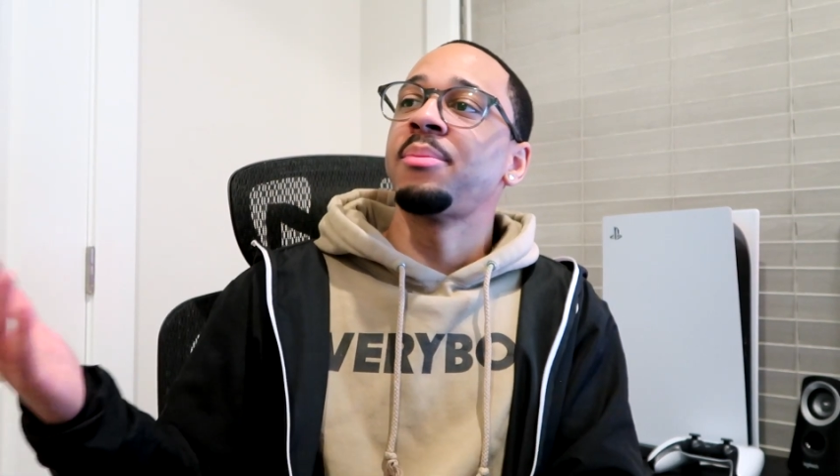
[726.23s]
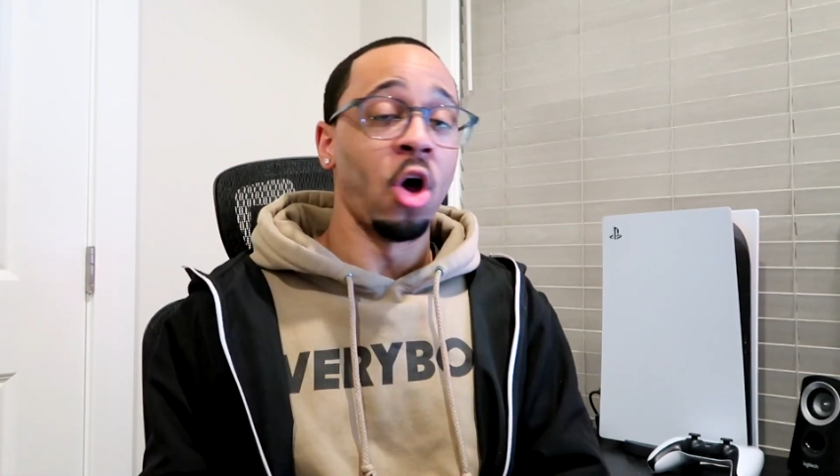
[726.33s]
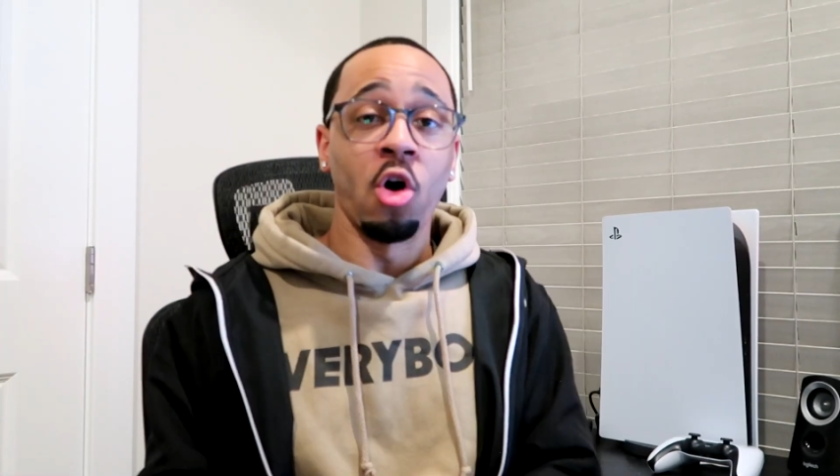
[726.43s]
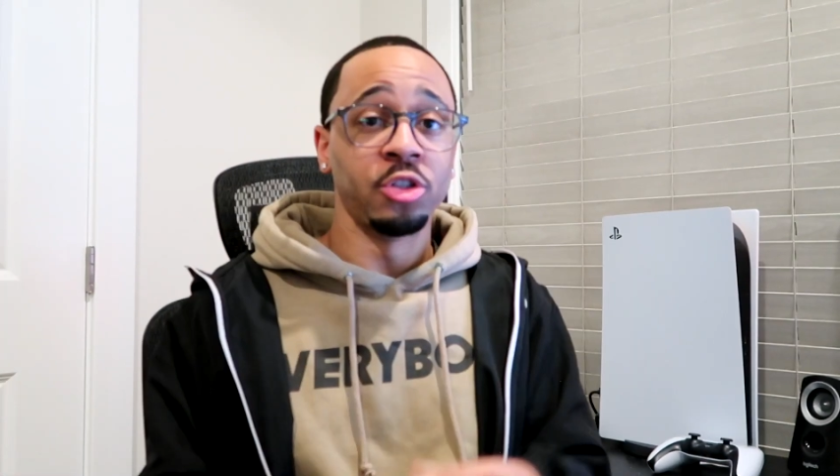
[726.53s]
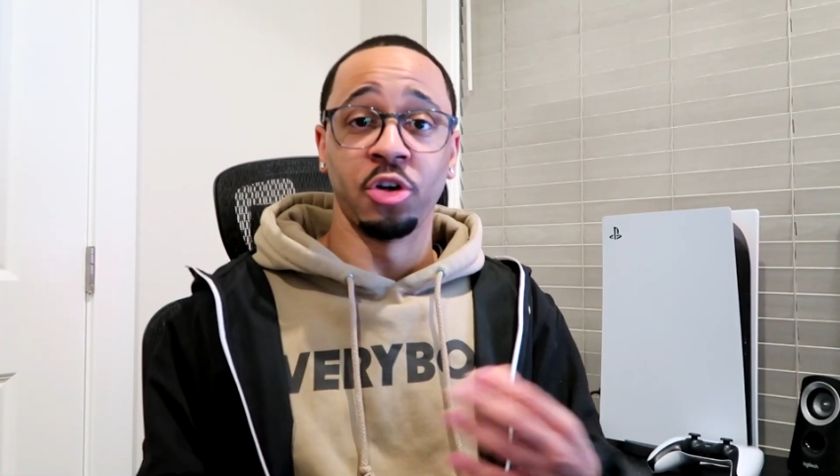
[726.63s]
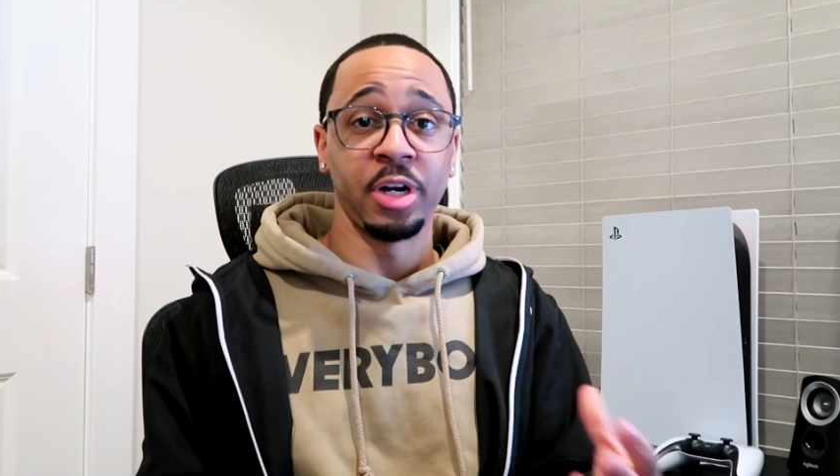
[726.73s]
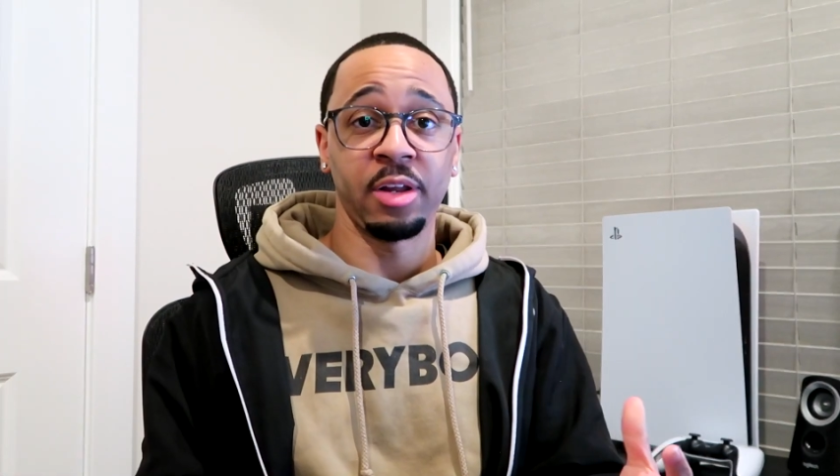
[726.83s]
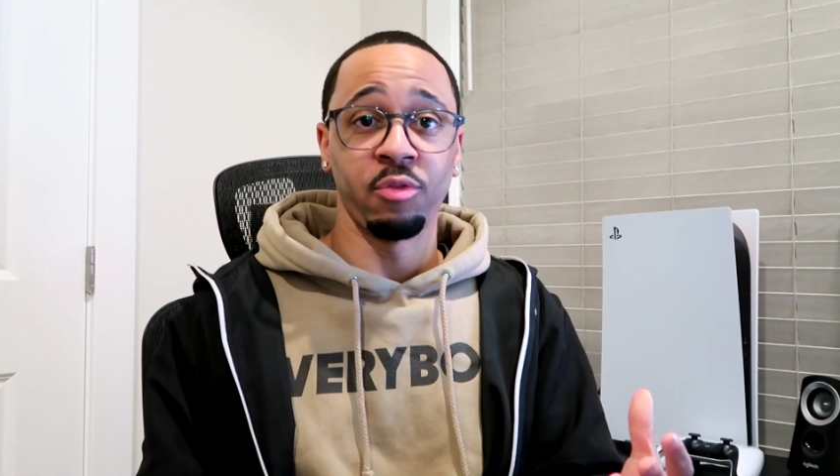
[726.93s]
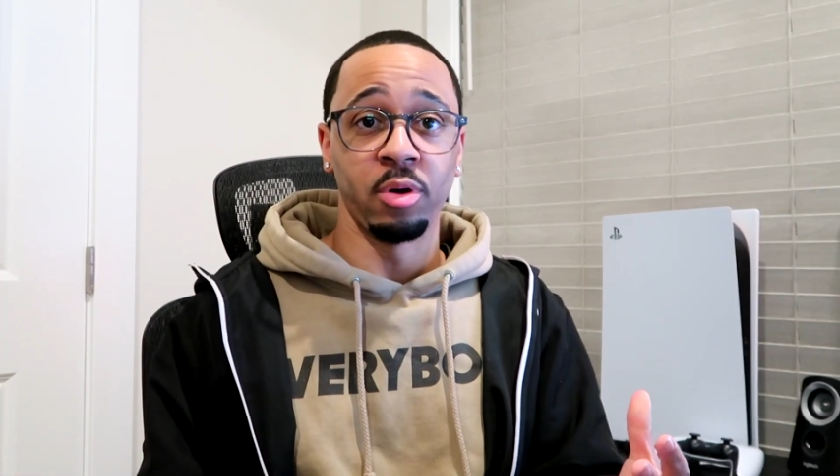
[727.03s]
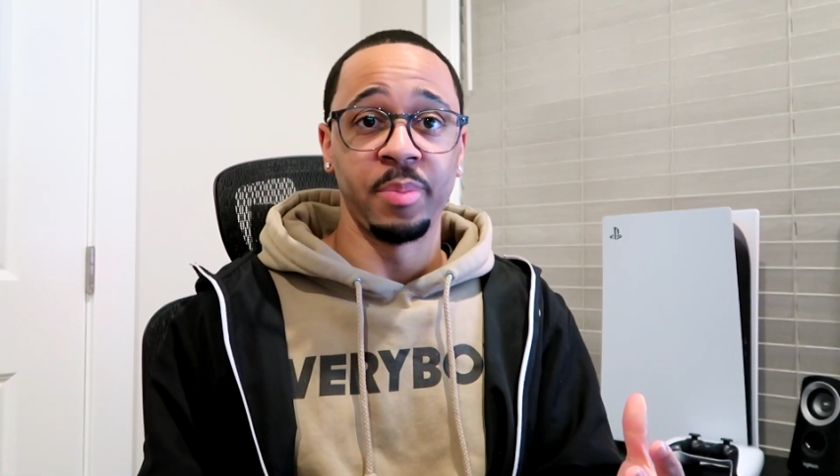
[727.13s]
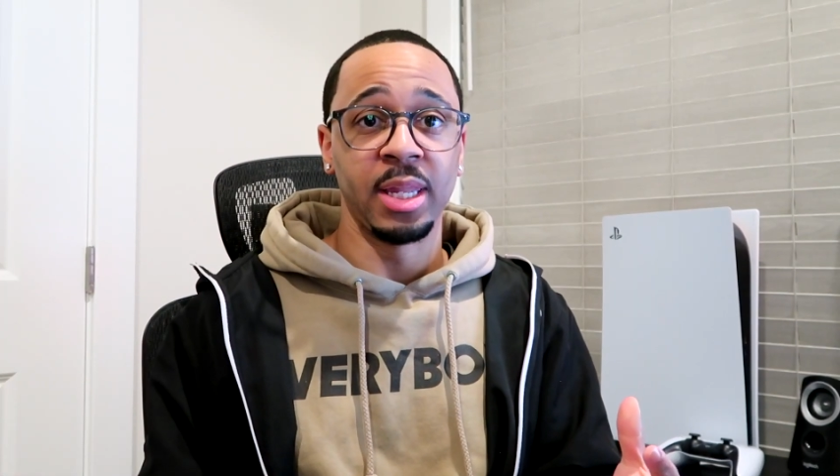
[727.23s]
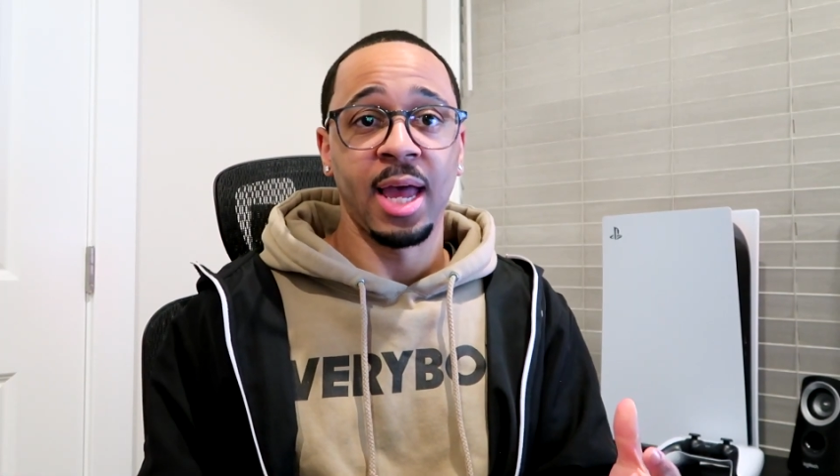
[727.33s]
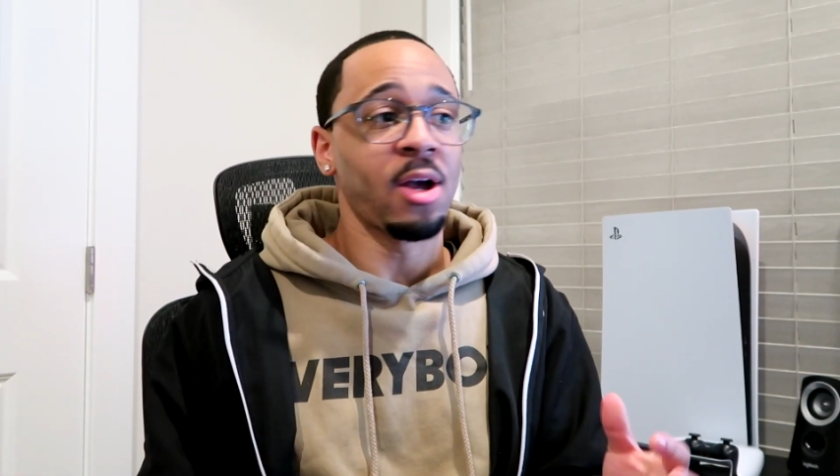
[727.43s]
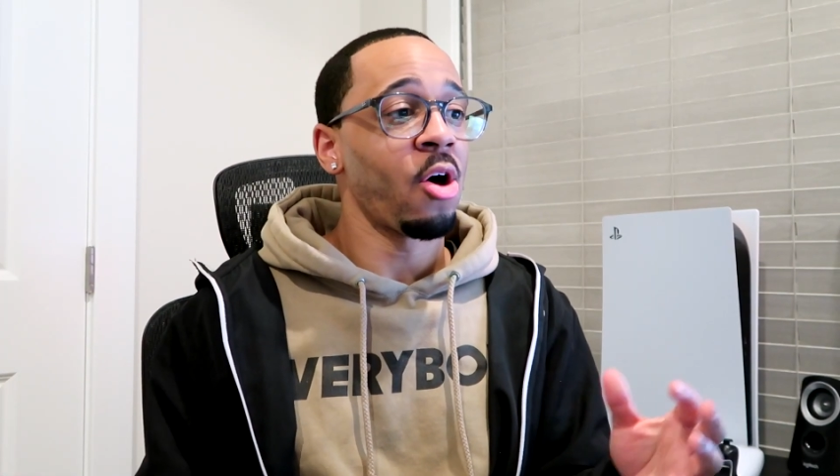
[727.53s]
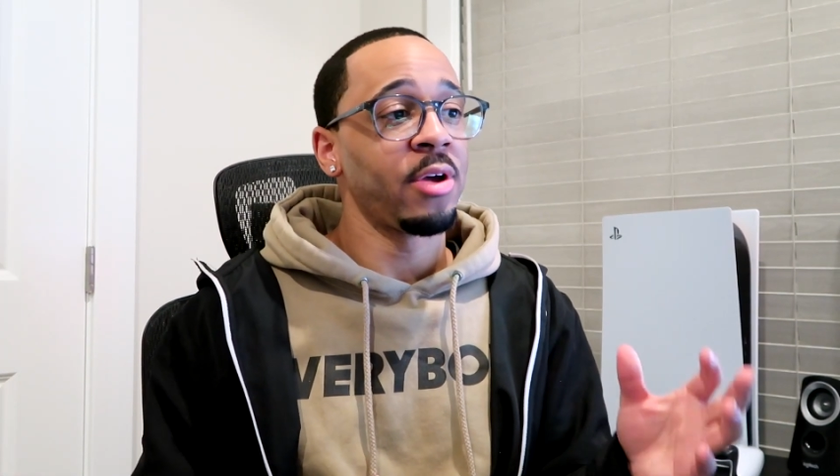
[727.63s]
the alternative would be
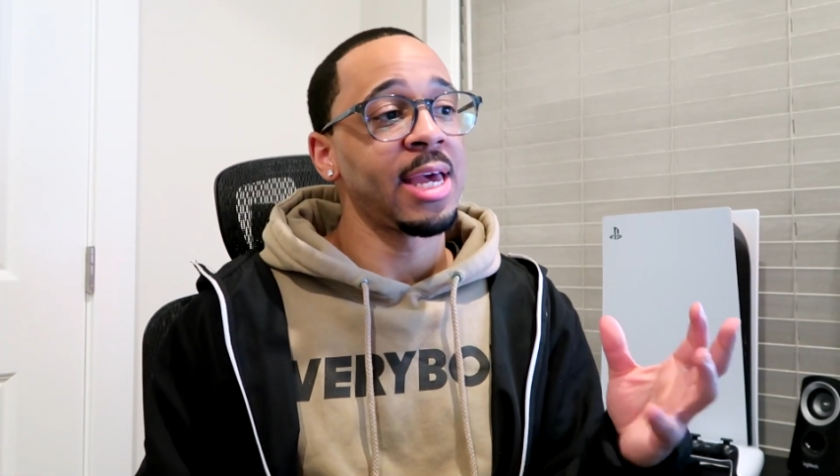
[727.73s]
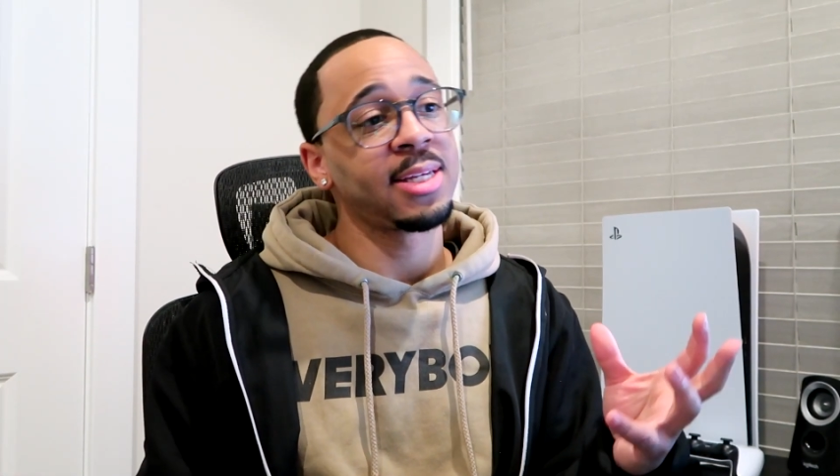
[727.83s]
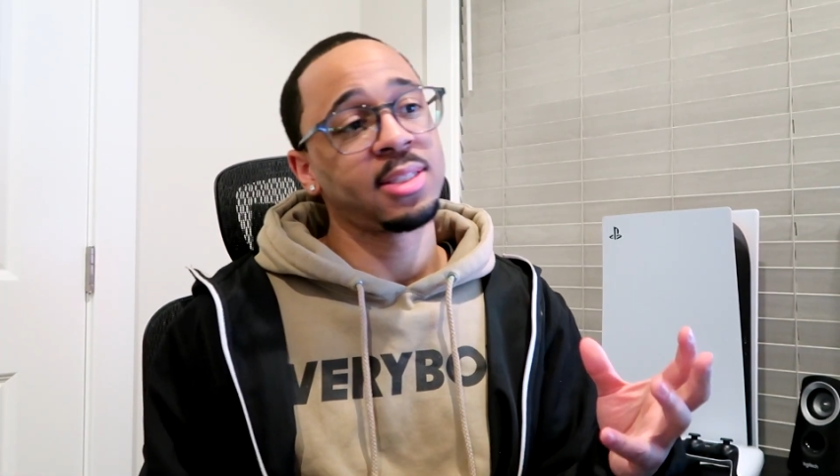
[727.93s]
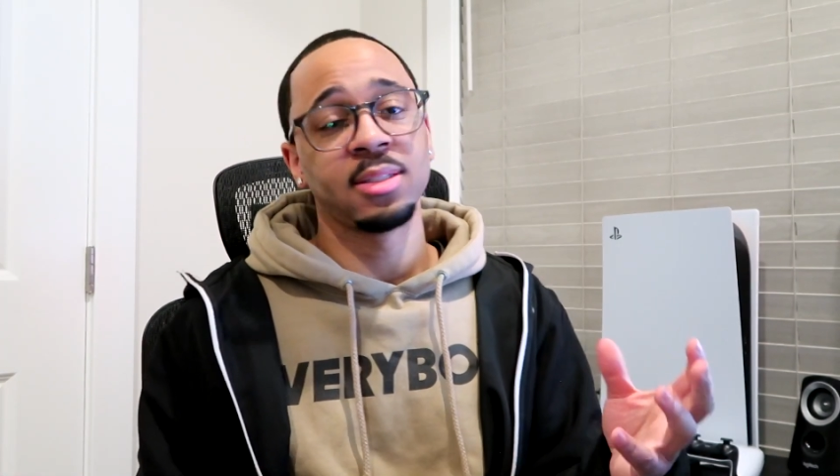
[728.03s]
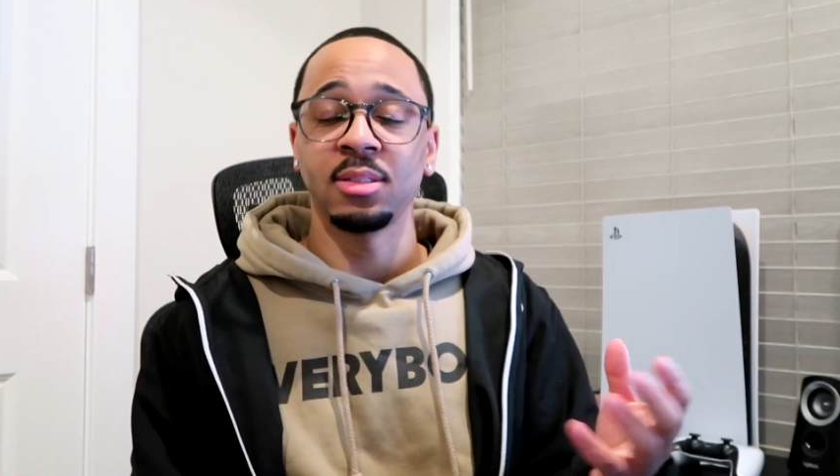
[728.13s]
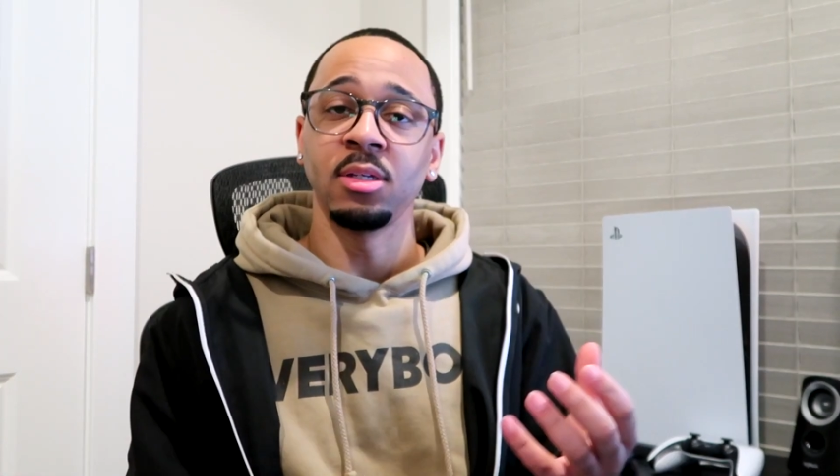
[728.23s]
like, oh yes,